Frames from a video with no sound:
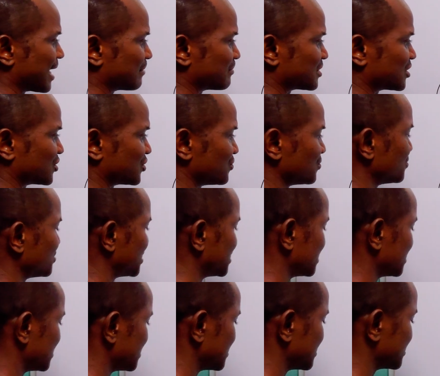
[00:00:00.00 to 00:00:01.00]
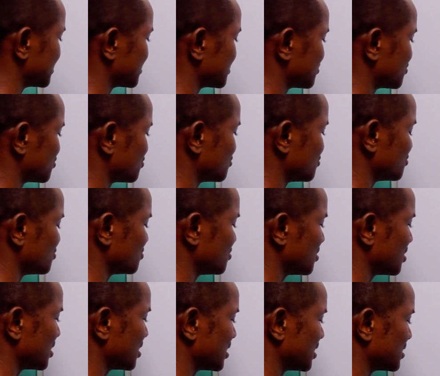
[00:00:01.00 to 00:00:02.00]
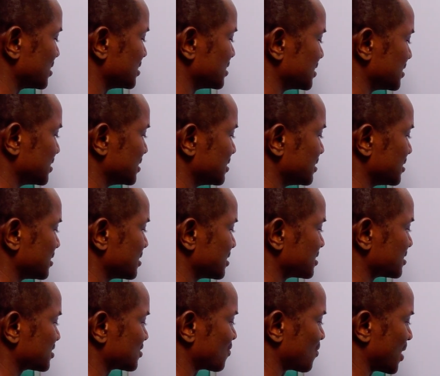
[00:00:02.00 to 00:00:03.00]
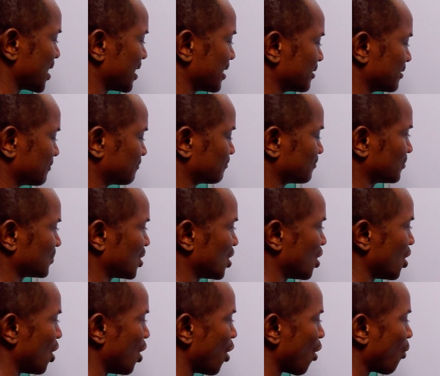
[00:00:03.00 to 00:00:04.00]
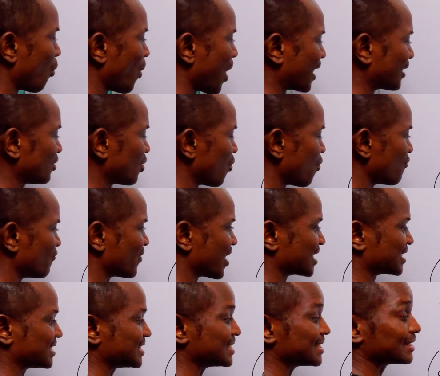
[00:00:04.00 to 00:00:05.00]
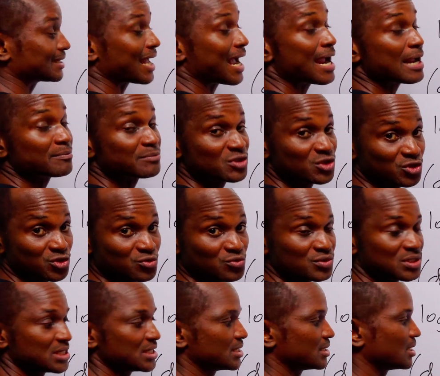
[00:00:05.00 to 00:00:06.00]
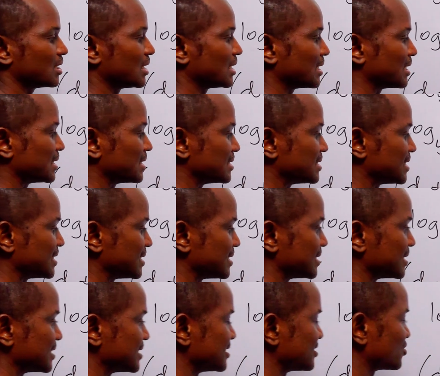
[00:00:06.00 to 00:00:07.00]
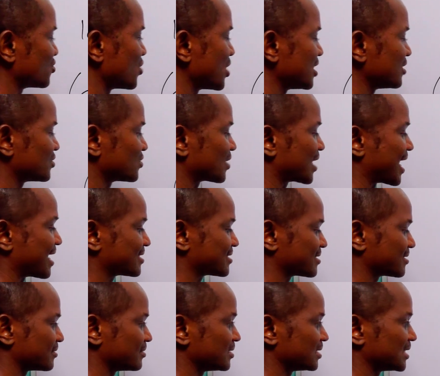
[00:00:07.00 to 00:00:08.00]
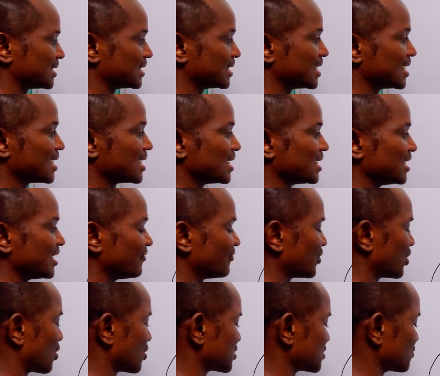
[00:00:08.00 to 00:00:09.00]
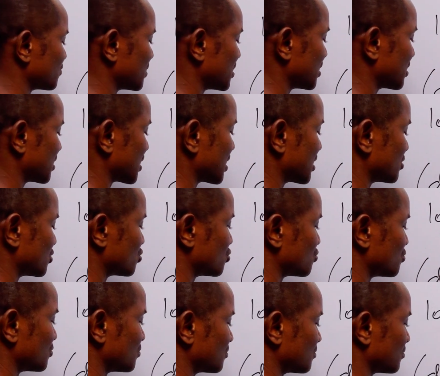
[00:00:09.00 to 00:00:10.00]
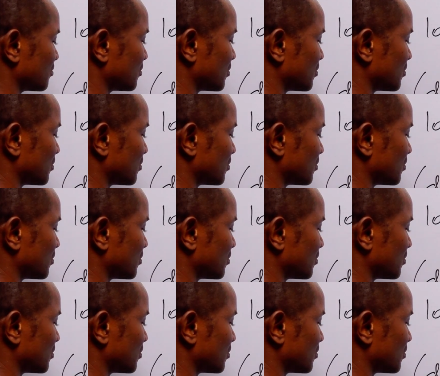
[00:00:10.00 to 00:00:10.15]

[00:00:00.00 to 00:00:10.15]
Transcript: times 2d is 2d squared. 1 over d times 2d. d is going to cancel d, leaving us with 2.